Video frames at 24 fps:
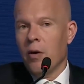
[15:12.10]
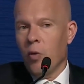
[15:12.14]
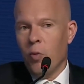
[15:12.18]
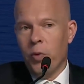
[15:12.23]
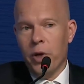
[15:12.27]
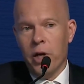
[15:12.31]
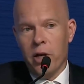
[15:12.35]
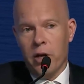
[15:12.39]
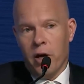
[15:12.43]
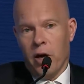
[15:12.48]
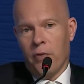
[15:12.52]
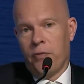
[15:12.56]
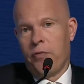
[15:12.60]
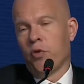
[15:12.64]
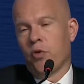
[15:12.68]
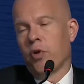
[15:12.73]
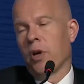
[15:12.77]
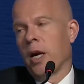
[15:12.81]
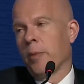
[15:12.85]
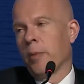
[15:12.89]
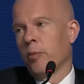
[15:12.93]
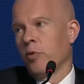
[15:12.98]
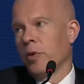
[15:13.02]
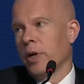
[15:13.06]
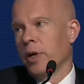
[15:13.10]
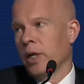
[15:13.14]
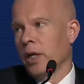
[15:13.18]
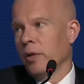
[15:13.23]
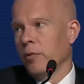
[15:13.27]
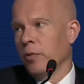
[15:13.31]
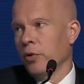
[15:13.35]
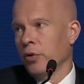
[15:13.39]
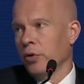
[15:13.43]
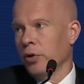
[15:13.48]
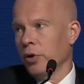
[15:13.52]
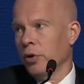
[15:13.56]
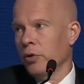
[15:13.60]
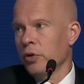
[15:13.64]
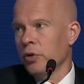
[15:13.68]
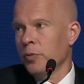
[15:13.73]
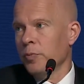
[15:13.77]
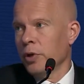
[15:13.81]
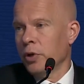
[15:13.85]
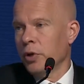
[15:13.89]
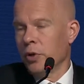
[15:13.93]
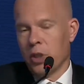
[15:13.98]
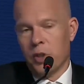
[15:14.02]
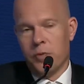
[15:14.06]
We love collaborating with those
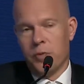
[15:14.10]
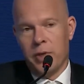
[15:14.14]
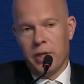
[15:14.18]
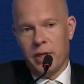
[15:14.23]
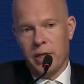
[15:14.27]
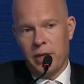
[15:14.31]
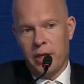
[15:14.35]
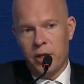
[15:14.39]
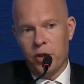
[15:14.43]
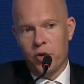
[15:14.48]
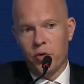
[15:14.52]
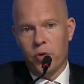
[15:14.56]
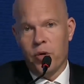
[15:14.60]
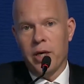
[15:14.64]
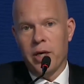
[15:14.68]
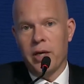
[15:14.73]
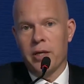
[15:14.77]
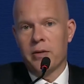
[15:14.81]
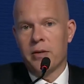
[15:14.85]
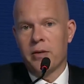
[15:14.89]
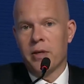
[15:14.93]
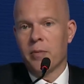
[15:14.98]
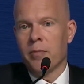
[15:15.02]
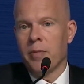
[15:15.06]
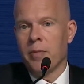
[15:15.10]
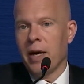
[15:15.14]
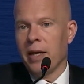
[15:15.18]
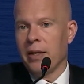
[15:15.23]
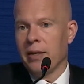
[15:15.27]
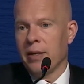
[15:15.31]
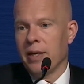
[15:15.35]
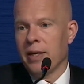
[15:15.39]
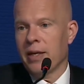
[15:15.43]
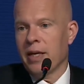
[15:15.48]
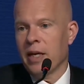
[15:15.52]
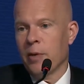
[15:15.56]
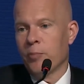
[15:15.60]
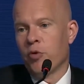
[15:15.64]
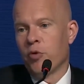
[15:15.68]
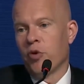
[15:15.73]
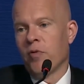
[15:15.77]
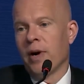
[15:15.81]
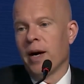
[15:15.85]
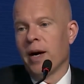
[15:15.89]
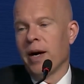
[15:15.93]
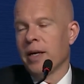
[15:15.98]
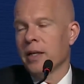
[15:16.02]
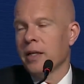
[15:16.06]
because we can educate them and they can
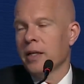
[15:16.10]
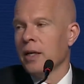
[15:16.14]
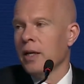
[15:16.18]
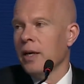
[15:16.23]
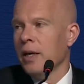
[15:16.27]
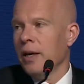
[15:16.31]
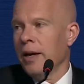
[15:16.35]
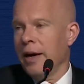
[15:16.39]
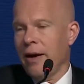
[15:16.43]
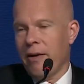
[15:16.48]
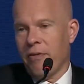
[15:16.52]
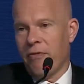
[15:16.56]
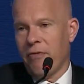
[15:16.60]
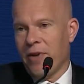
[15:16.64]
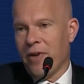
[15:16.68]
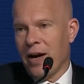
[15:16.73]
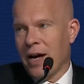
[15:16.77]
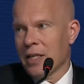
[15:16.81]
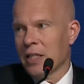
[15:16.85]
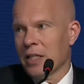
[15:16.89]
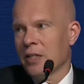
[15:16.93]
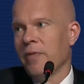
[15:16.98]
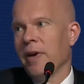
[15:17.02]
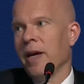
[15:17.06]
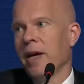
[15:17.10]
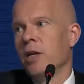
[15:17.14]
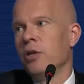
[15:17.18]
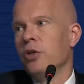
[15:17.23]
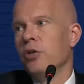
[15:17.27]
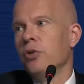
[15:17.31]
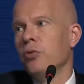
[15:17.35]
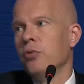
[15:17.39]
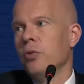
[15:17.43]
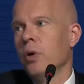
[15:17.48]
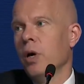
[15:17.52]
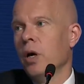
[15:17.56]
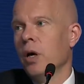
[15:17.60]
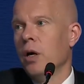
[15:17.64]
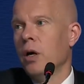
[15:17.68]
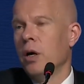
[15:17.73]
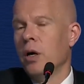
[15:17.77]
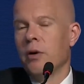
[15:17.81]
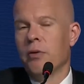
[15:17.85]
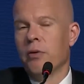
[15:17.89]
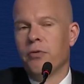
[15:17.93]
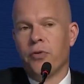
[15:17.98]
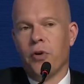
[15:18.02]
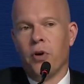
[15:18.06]
provide a fast value
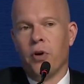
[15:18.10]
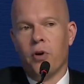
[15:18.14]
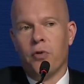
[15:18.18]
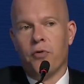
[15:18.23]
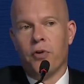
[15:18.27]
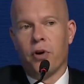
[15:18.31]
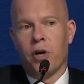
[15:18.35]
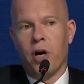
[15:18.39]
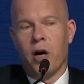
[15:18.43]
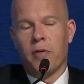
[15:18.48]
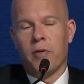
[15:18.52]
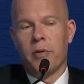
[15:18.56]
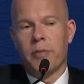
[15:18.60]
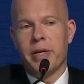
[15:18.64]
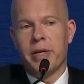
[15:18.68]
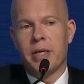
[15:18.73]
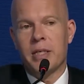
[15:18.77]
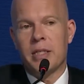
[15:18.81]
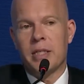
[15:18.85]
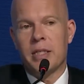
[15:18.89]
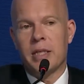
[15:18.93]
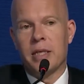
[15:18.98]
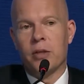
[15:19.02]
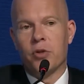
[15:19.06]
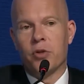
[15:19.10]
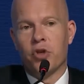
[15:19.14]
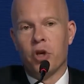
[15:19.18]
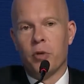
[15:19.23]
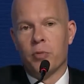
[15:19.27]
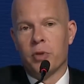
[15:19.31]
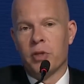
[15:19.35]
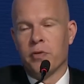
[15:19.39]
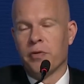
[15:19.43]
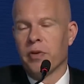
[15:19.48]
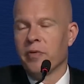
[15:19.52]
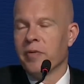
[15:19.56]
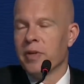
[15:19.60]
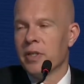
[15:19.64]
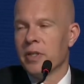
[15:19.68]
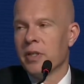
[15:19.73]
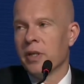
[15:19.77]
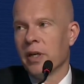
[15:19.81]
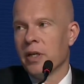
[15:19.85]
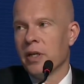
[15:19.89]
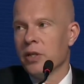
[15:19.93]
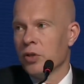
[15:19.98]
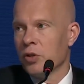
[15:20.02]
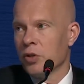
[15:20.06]
for governments in terms of
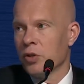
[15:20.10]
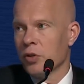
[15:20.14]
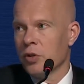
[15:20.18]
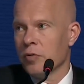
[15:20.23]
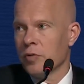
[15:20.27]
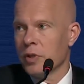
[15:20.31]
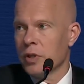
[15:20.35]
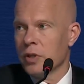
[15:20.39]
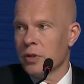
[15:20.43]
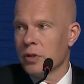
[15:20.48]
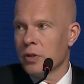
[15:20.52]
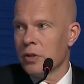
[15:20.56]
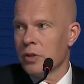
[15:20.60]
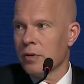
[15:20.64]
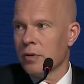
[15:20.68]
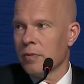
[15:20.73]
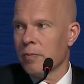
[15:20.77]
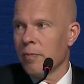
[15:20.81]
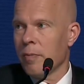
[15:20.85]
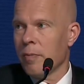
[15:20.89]
investigation services.